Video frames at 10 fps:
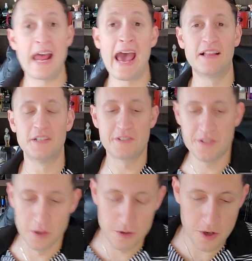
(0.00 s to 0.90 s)
hatless
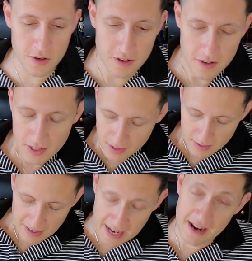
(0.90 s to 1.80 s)
soldier
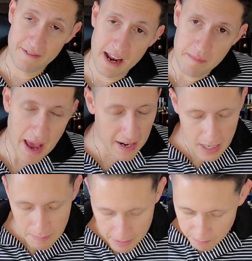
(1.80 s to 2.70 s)
and I've got a
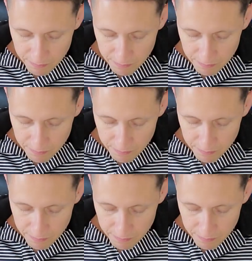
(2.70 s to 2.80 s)
backup.